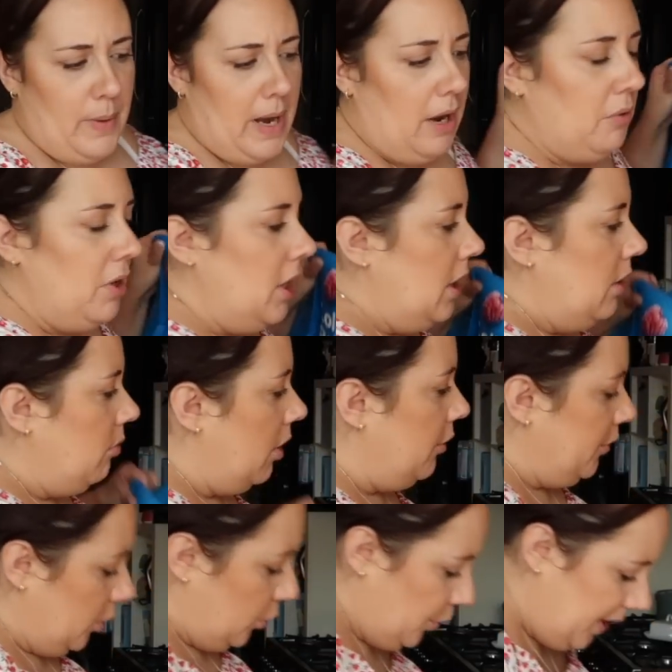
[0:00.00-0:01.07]
well. But I'm
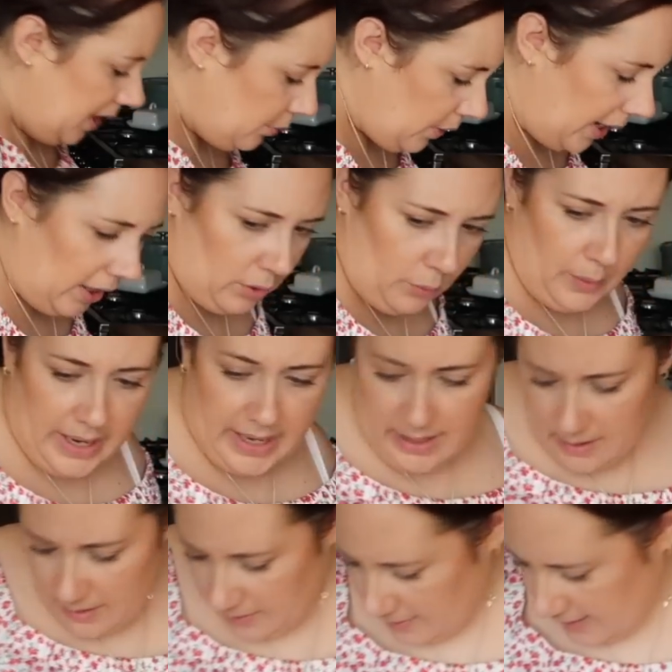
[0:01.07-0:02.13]
going to quickly whack
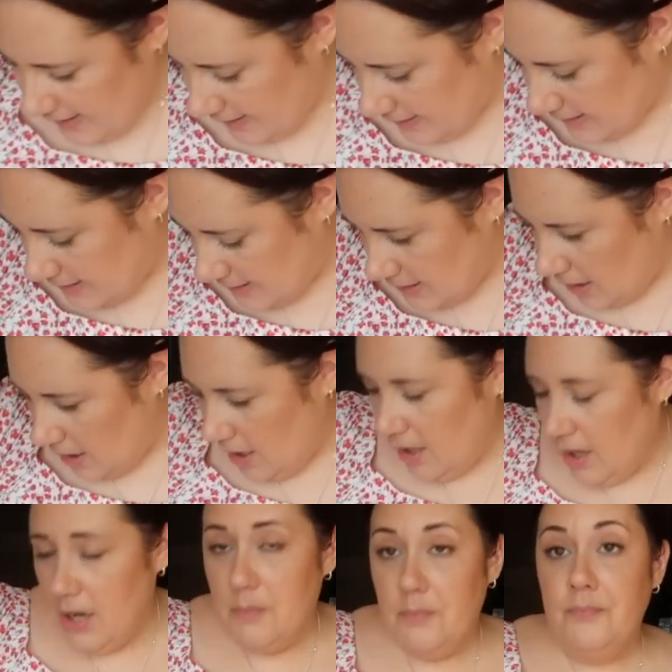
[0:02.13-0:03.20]
away this
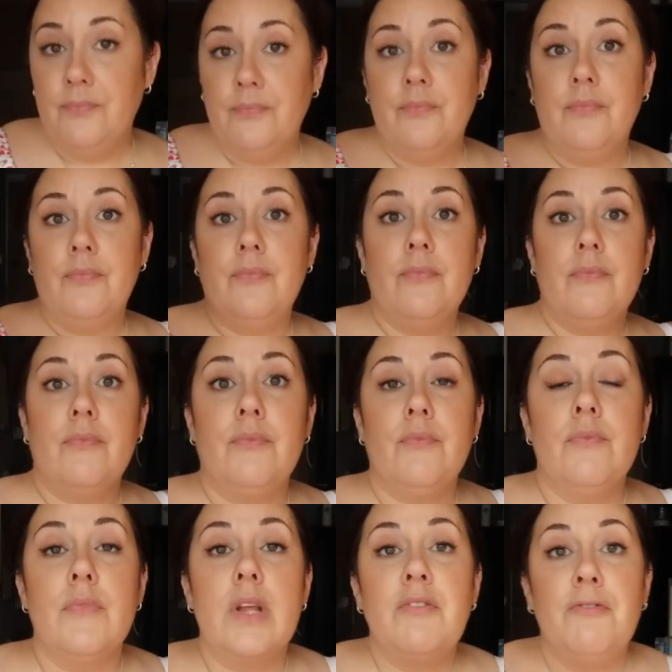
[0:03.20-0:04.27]
um,
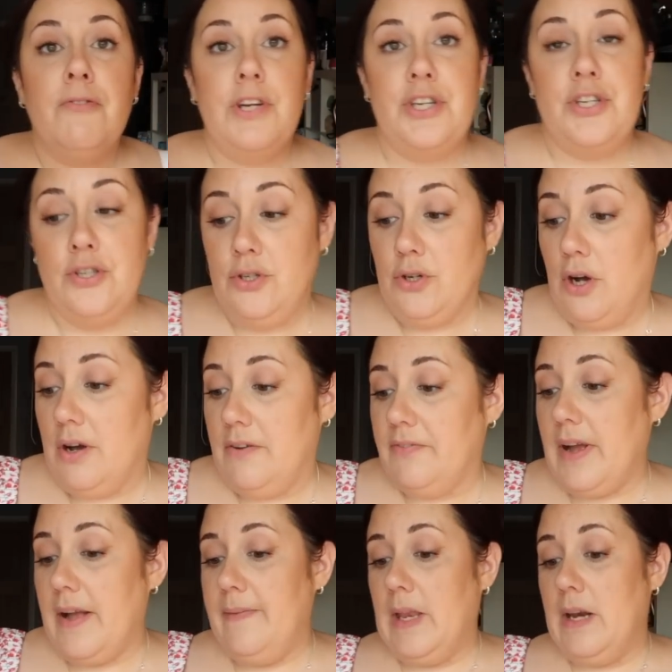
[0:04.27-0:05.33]
fridge stuff
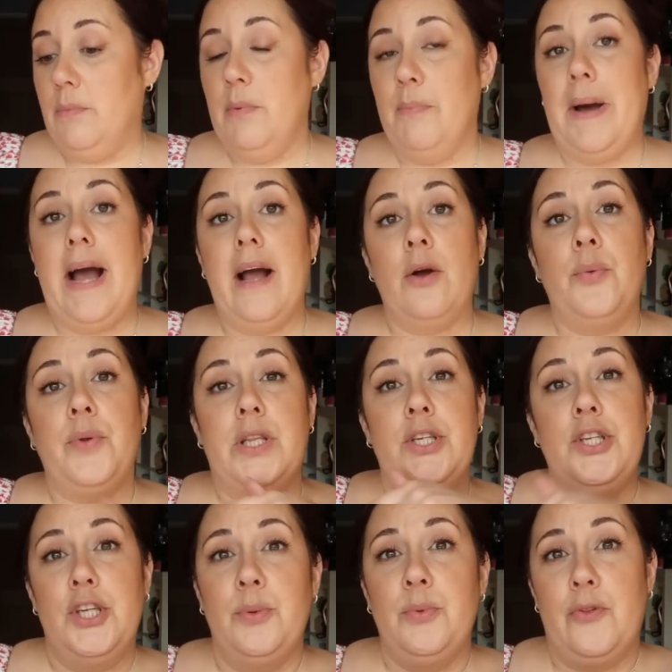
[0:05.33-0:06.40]
and then I'll be back with the
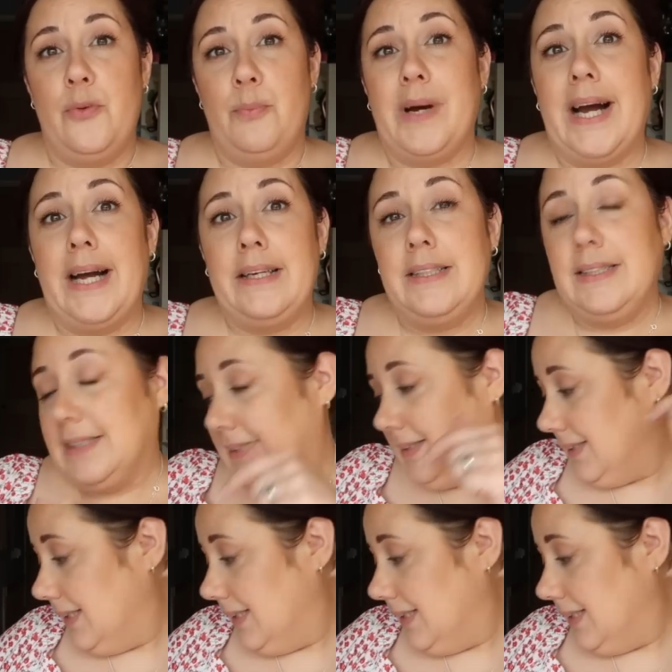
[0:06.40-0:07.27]
two of the bags